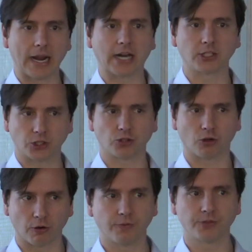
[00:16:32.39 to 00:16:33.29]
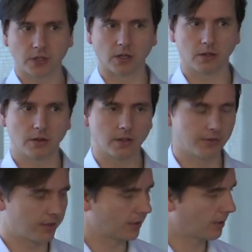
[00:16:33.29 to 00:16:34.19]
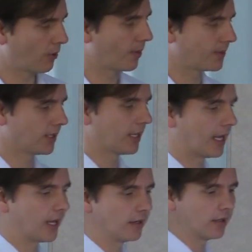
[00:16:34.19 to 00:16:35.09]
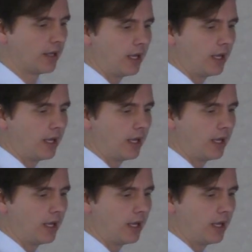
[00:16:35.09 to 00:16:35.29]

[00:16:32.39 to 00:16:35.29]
actually serves the, the, the, the purpose at the end.